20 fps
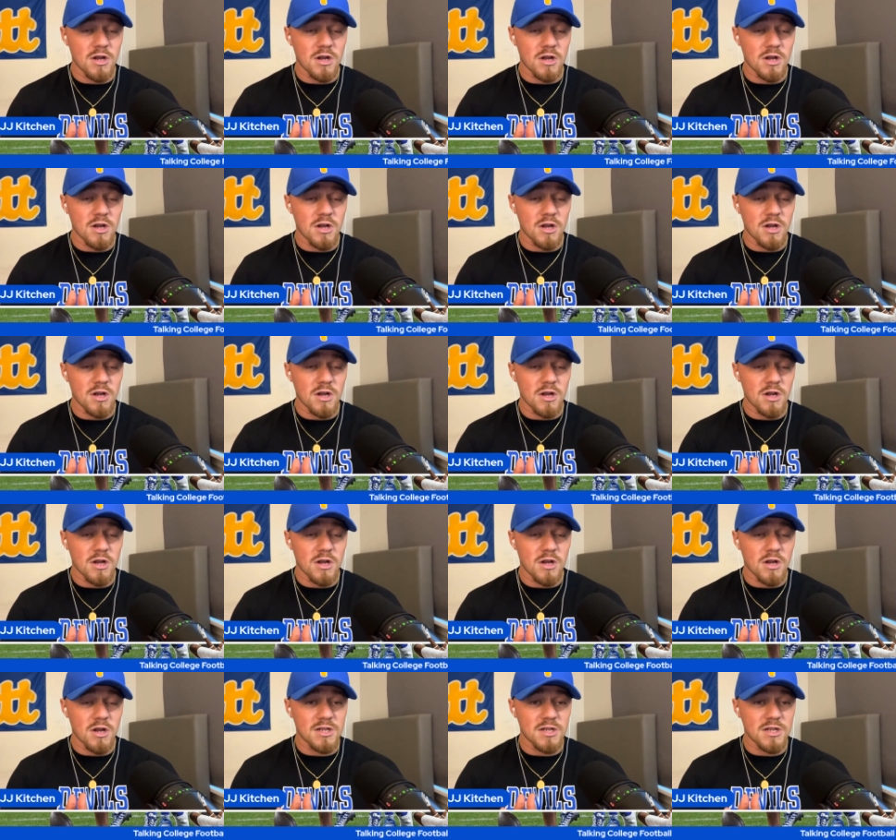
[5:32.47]
One of the
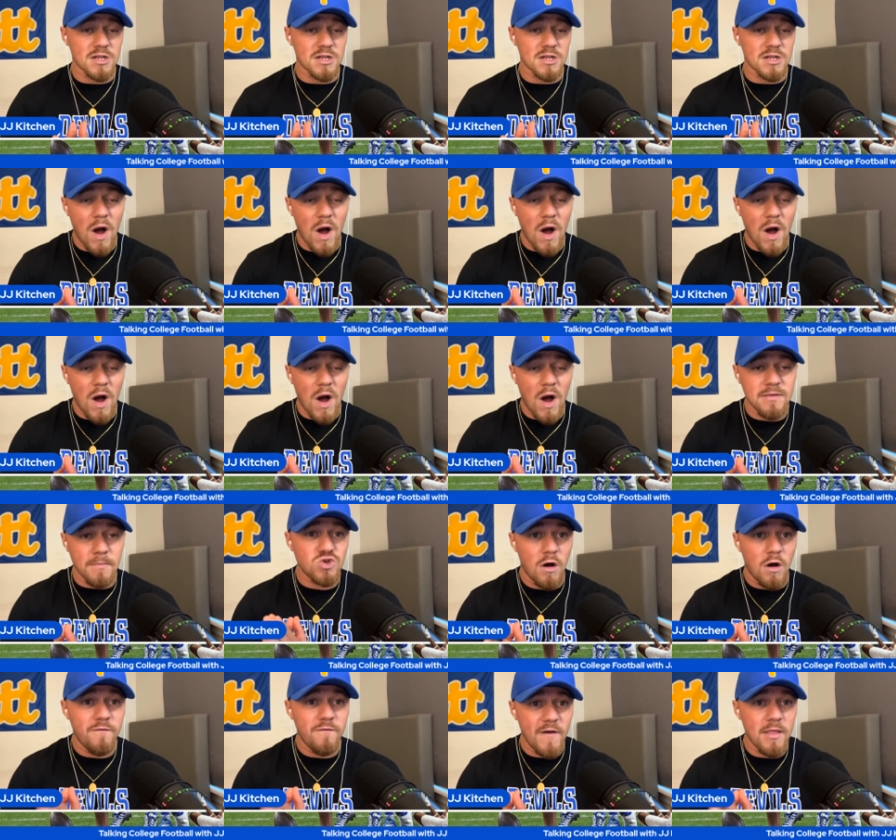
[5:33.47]
reasons why the
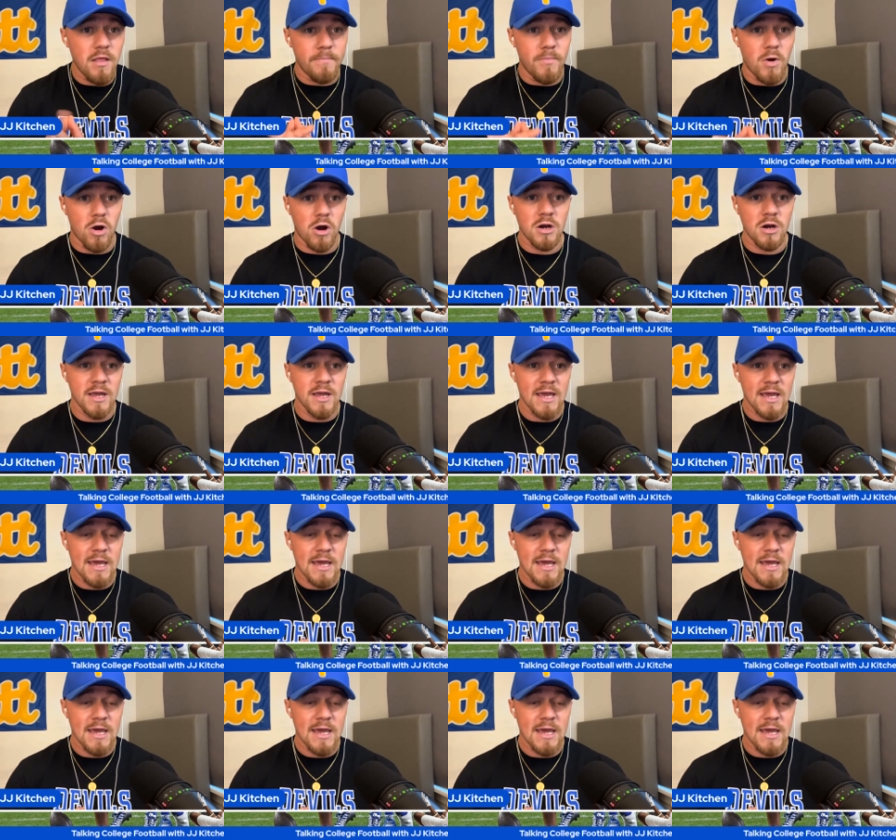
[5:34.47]
Pac-12 fell apart